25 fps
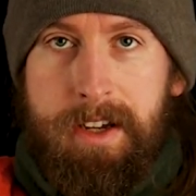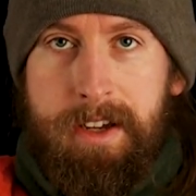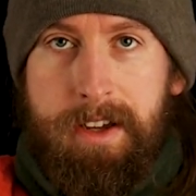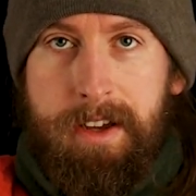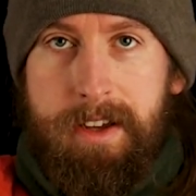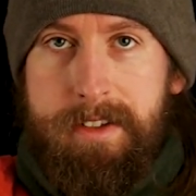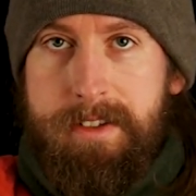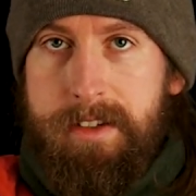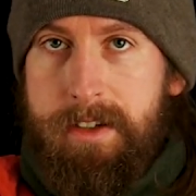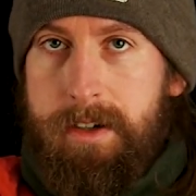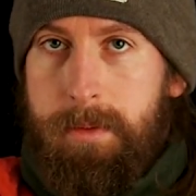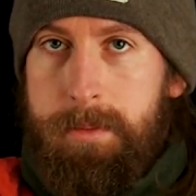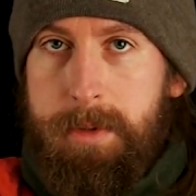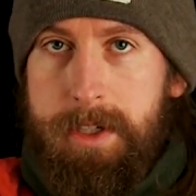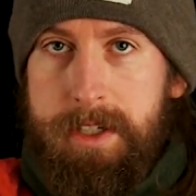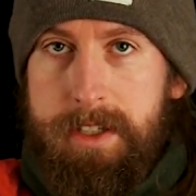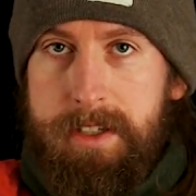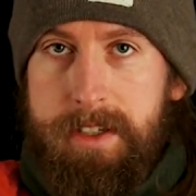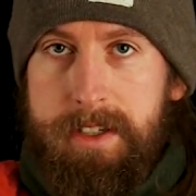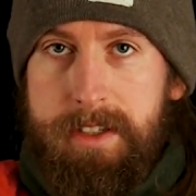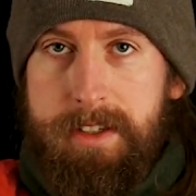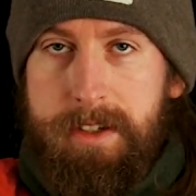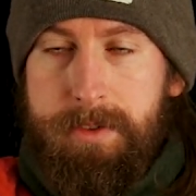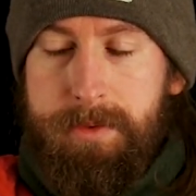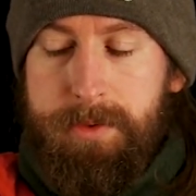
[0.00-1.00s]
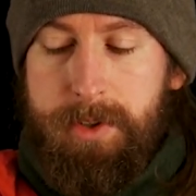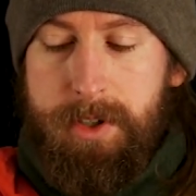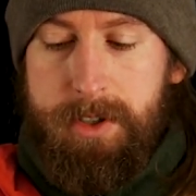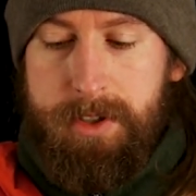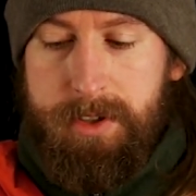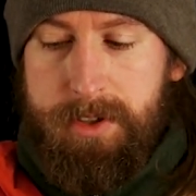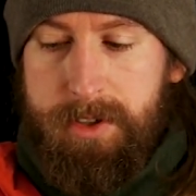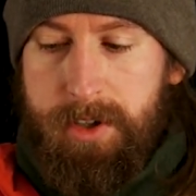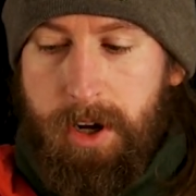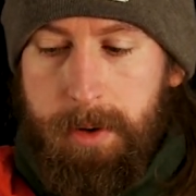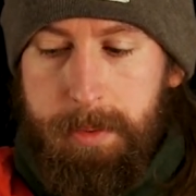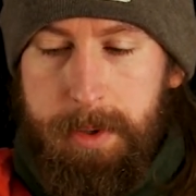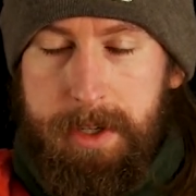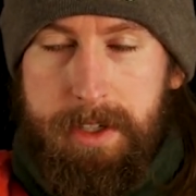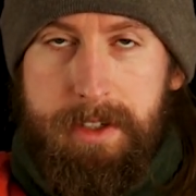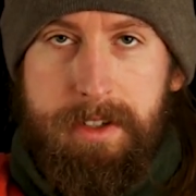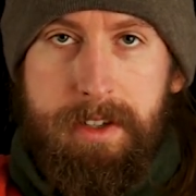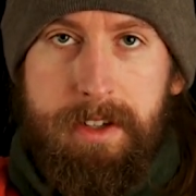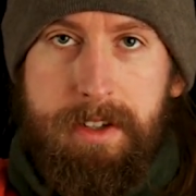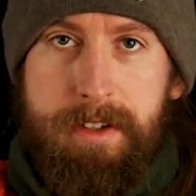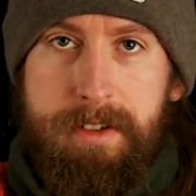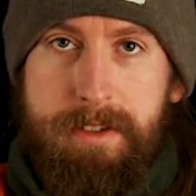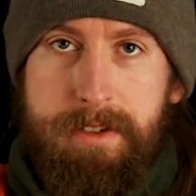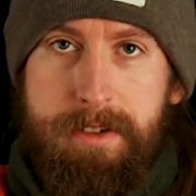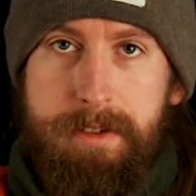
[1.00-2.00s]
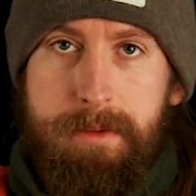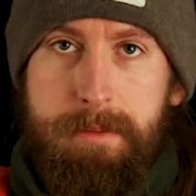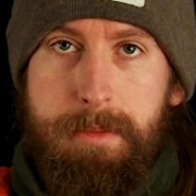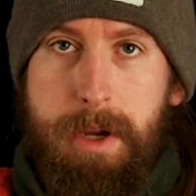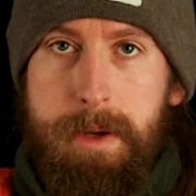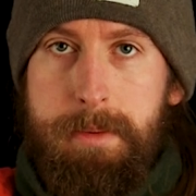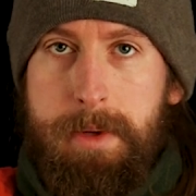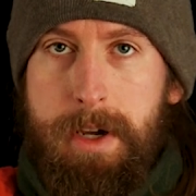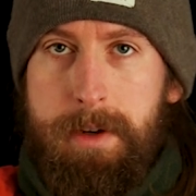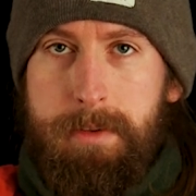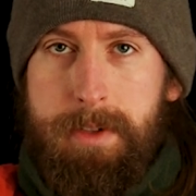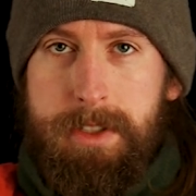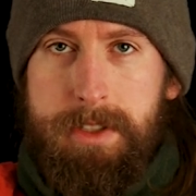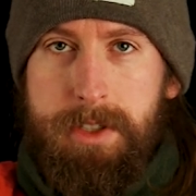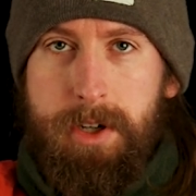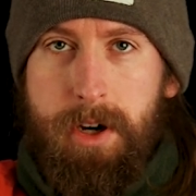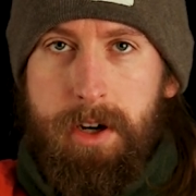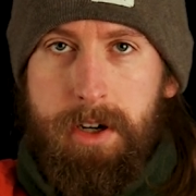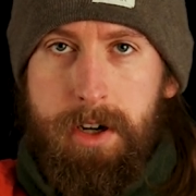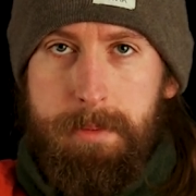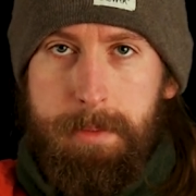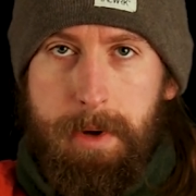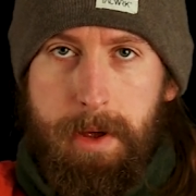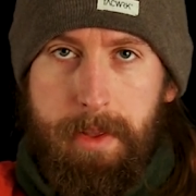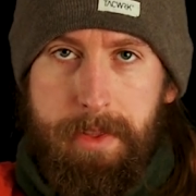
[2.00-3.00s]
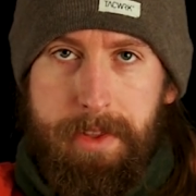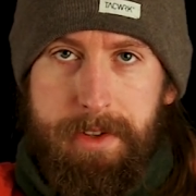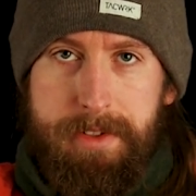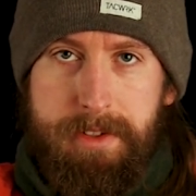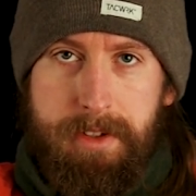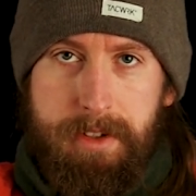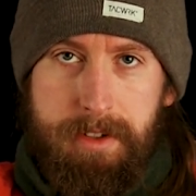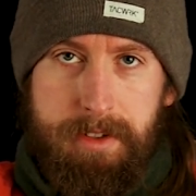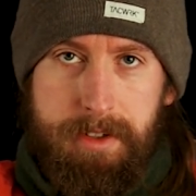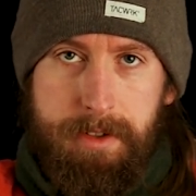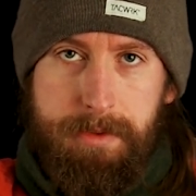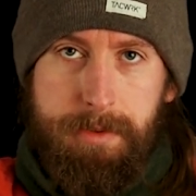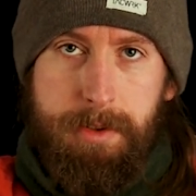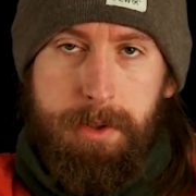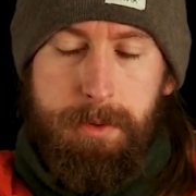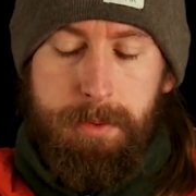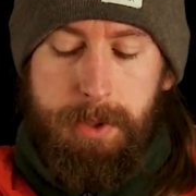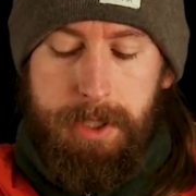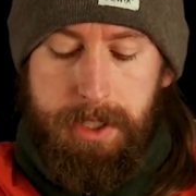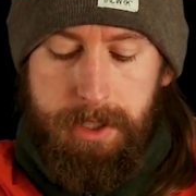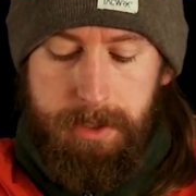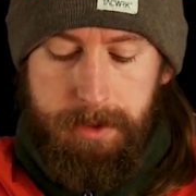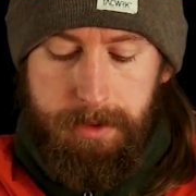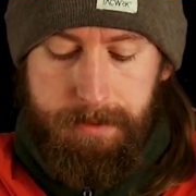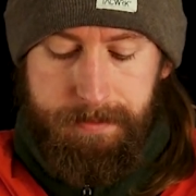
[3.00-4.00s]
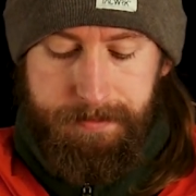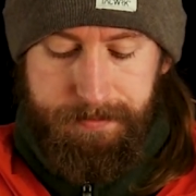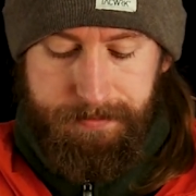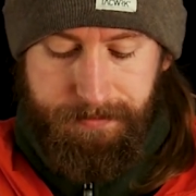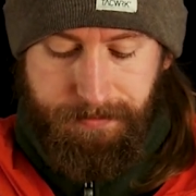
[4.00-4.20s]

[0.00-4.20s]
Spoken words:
is a completely different topic, so maybe I will talk about this in a different video.